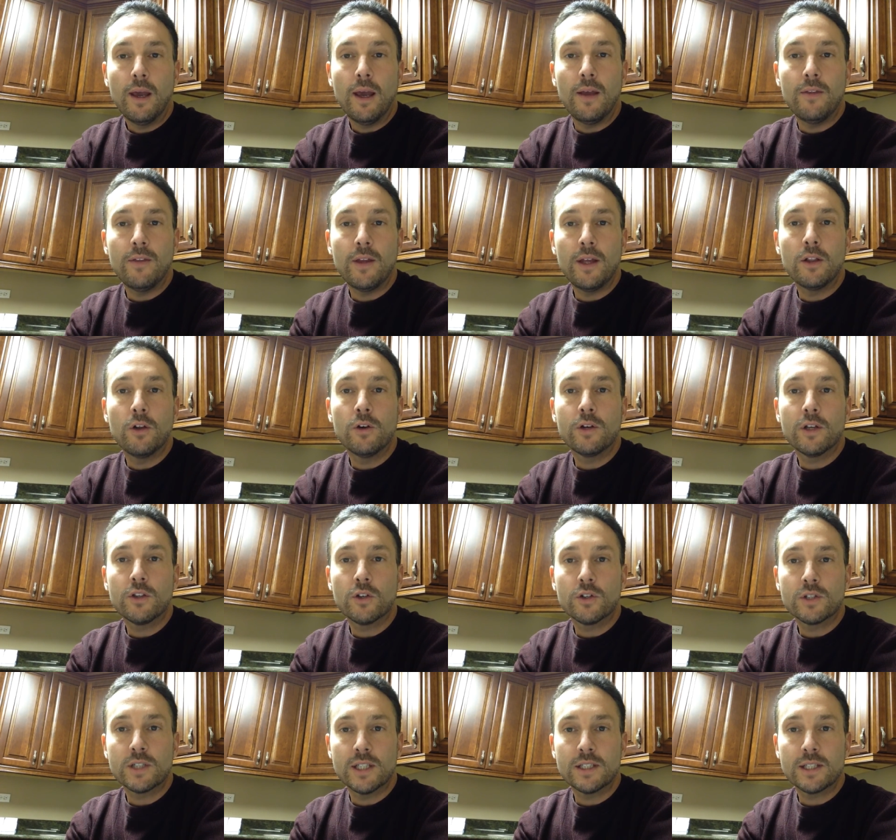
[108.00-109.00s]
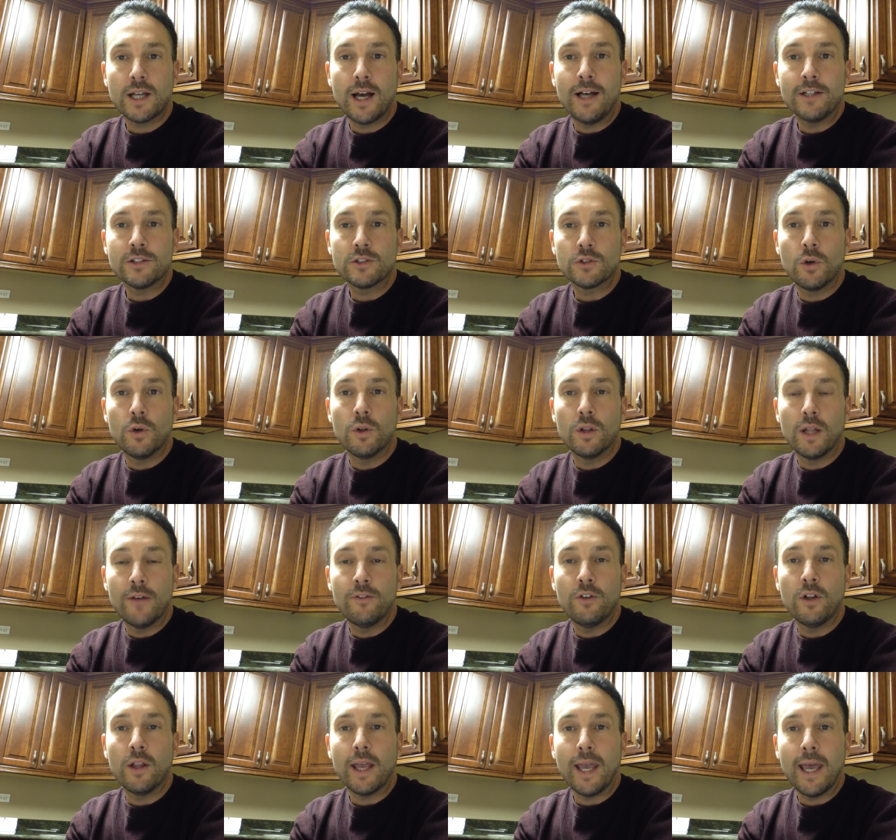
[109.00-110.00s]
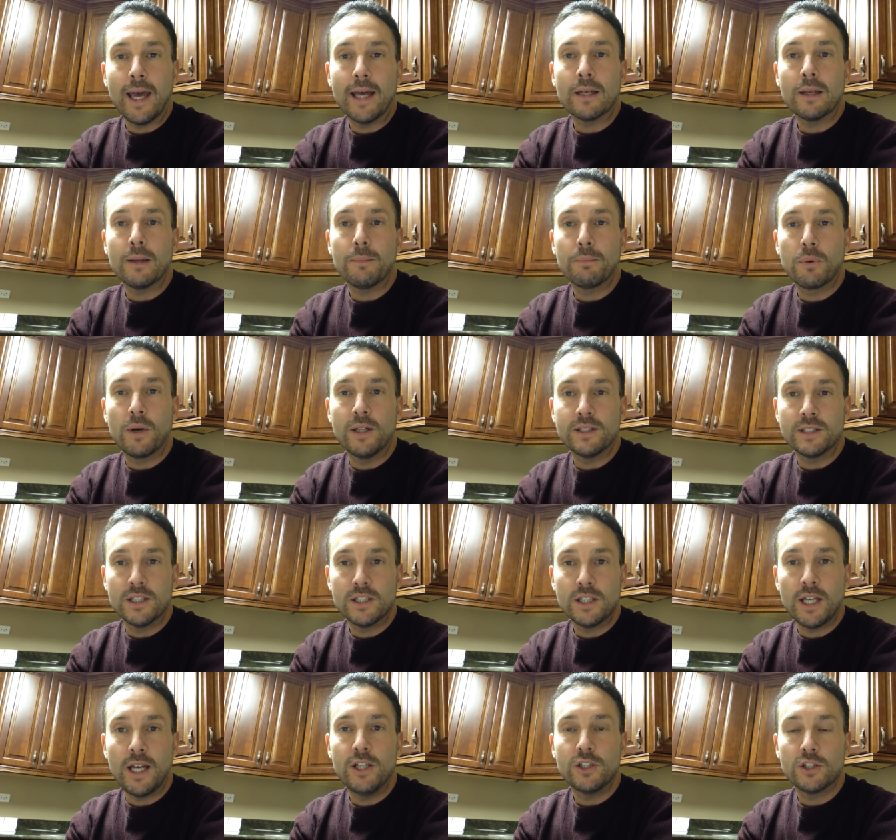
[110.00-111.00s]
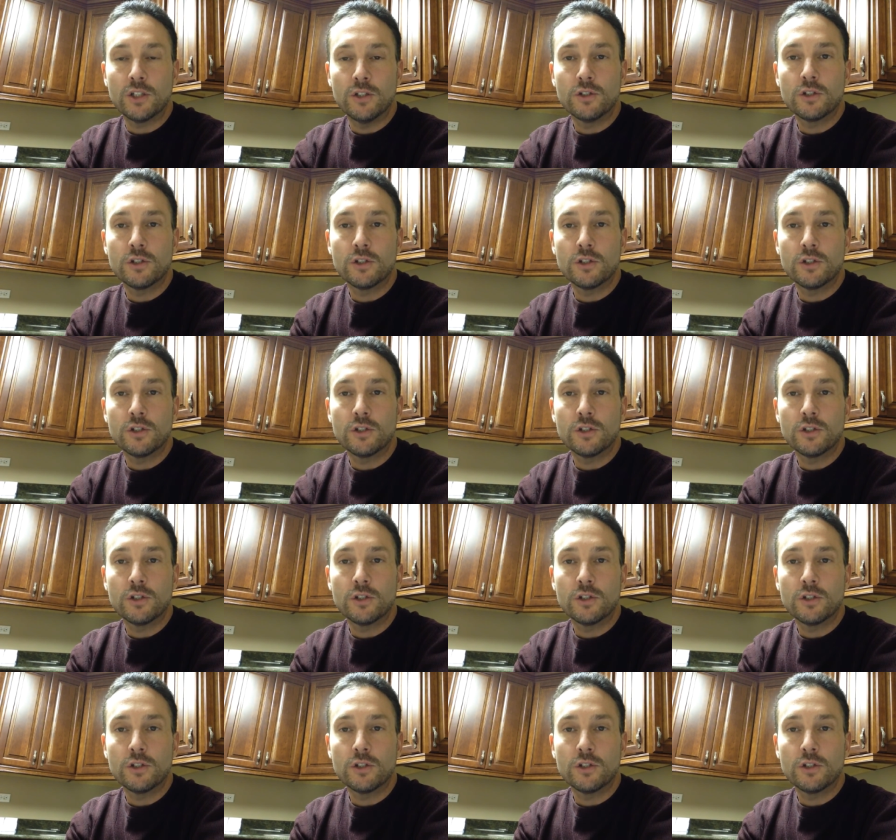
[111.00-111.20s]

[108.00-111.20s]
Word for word: and they look at their testosterone level at presentation.